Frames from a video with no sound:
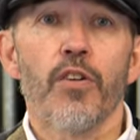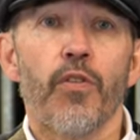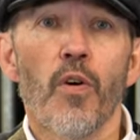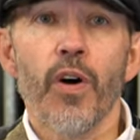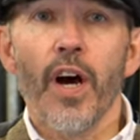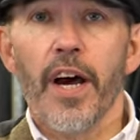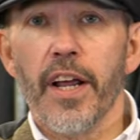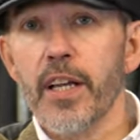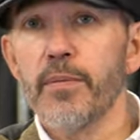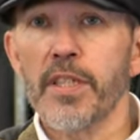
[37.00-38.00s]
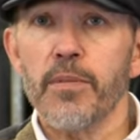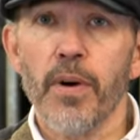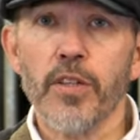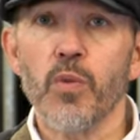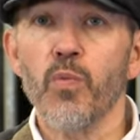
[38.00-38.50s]
For an unlimited
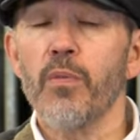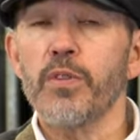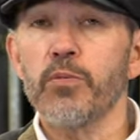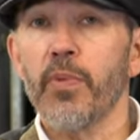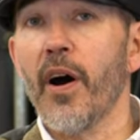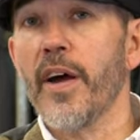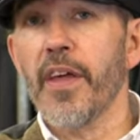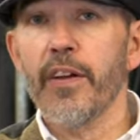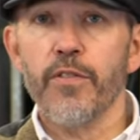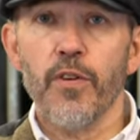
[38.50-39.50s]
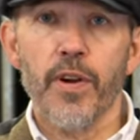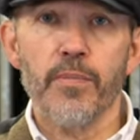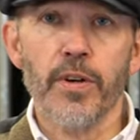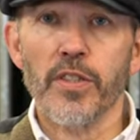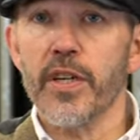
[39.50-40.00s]
budget, what would you buy? And then for a
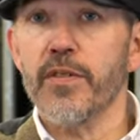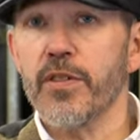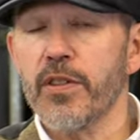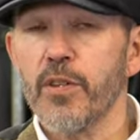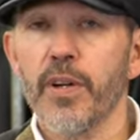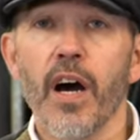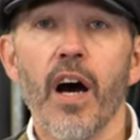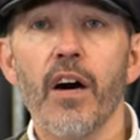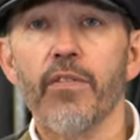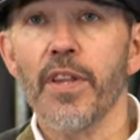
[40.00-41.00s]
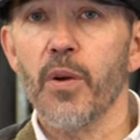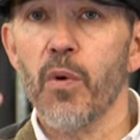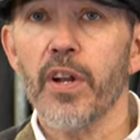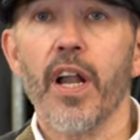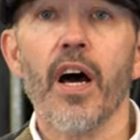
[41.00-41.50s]
budget of 2.5 and then
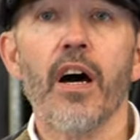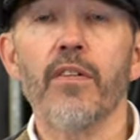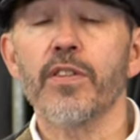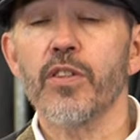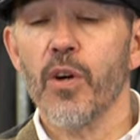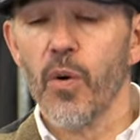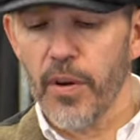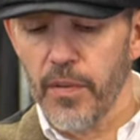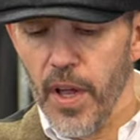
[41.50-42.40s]
1.5 and so on.